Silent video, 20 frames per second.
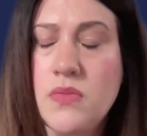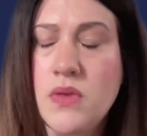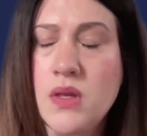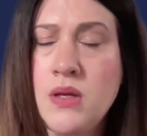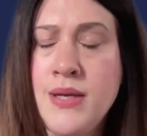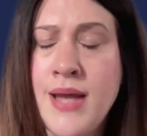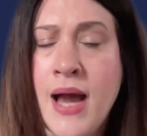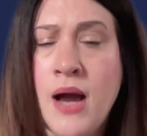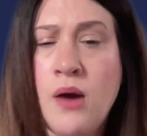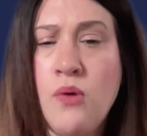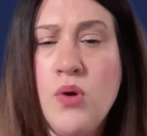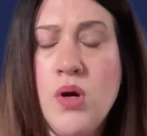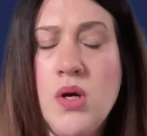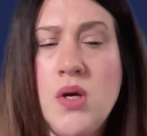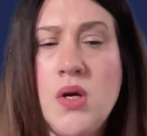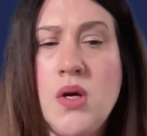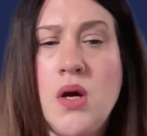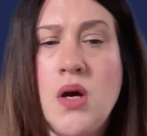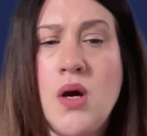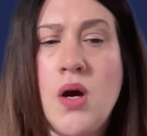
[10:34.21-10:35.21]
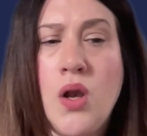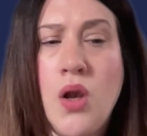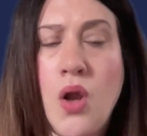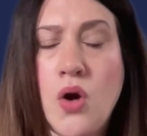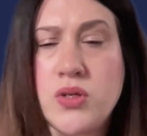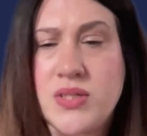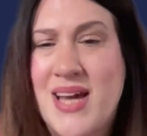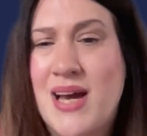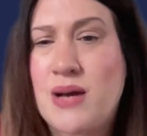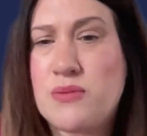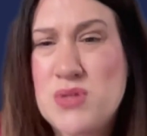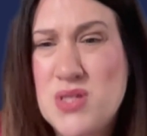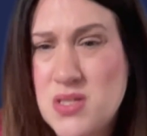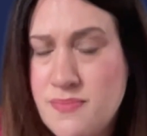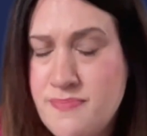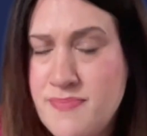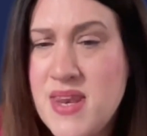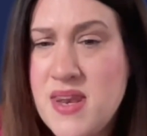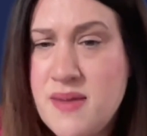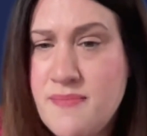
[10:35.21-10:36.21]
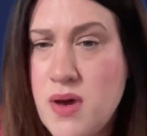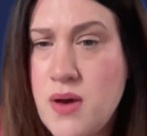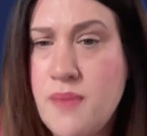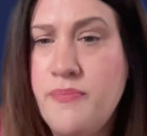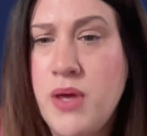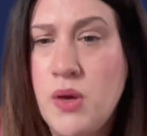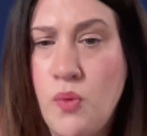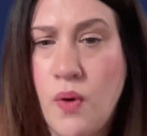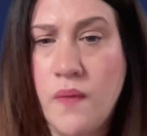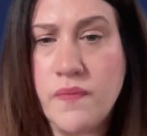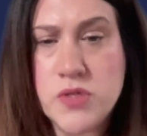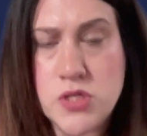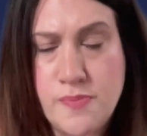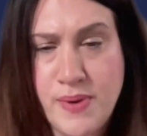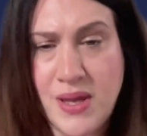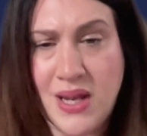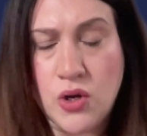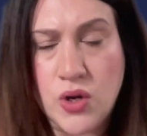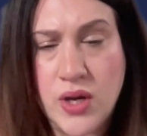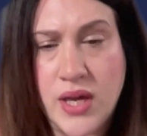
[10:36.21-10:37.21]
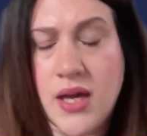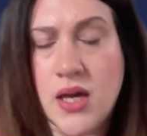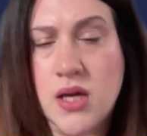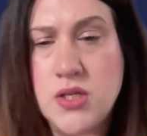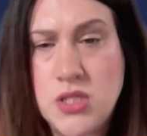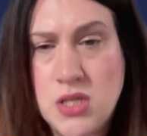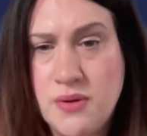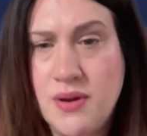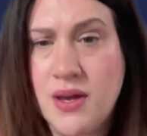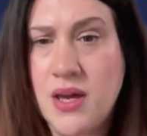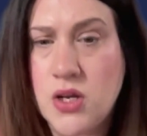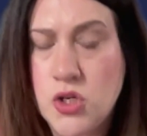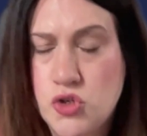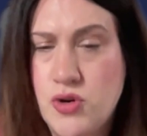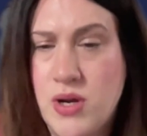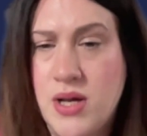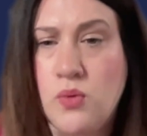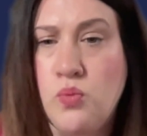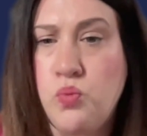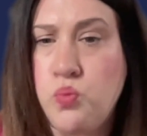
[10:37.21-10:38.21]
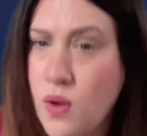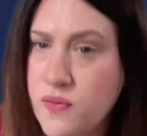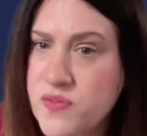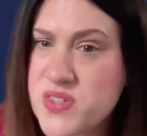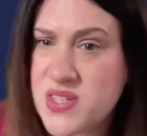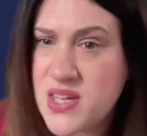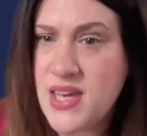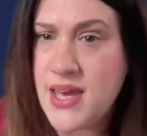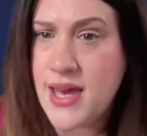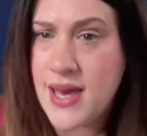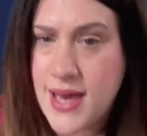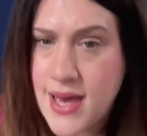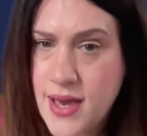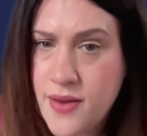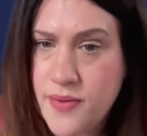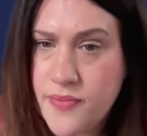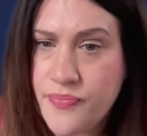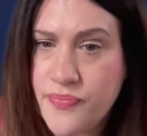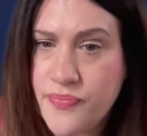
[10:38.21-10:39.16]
Now, lockdowns as a minimum, you want to be looking at doing a drill once a year.